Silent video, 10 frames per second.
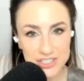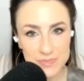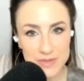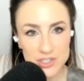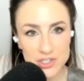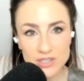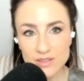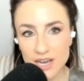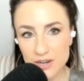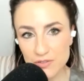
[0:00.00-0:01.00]
just picture a
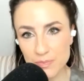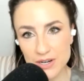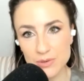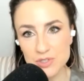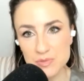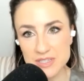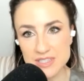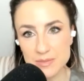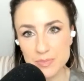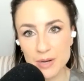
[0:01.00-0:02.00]
lot of butter, which
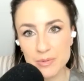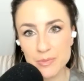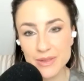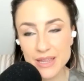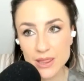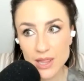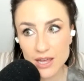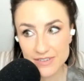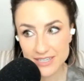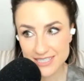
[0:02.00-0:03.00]
means I'd probably
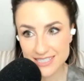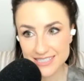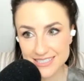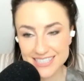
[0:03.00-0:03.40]
love it.